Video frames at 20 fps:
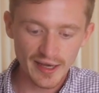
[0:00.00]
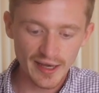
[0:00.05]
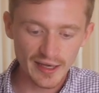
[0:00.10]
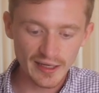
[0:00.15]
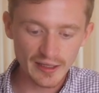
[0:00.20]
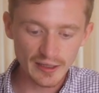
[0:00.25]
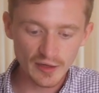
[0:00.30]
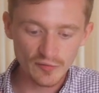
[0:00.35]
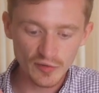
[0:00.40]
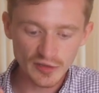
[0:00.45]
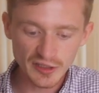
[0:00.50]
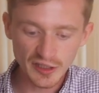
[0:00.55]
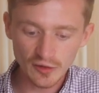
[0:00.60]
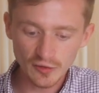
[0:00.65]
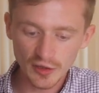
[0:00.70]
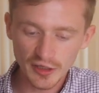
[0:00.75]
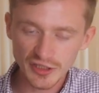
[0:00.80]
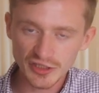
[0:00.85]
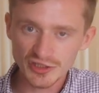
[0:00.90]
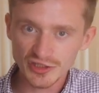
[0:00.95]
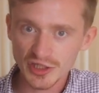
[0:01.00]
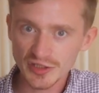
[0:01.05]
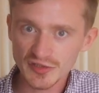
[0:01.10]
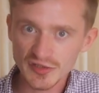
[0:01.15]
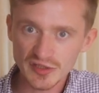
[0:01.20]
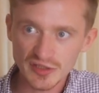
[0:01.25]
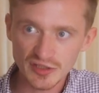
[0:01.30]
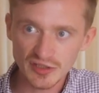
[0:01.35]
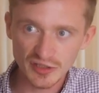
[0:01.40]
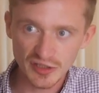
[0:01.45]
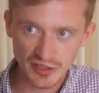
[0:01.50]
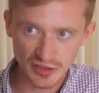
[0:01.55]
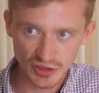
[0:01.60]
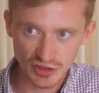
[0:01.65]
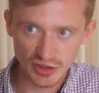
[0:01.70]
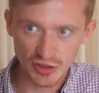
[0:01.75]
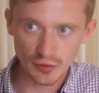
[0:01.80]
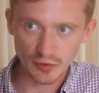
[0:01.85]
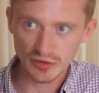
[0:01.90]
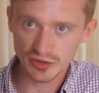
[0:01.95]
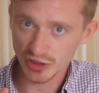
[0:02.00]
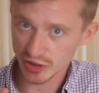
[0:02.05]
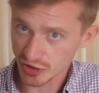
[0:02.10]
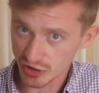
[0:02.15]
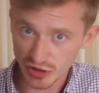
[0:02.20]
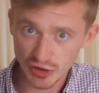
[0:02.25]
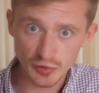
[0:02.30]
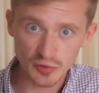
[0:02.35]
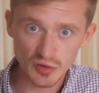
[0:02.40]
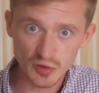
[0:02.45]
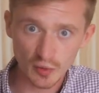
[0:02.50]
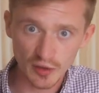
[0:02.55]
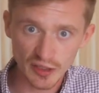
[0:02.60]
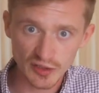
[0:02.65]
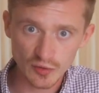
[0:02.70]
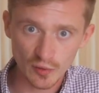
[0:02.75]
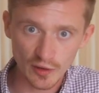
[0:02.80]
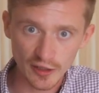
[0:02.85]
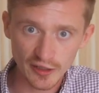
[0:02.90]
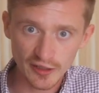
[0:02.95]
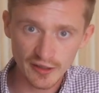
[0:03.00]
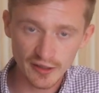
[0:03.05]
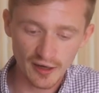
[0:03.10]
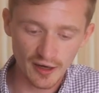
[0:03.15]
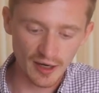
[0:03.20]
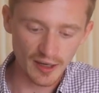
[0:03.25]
And if we take a look at just in June, just June twenty twenty,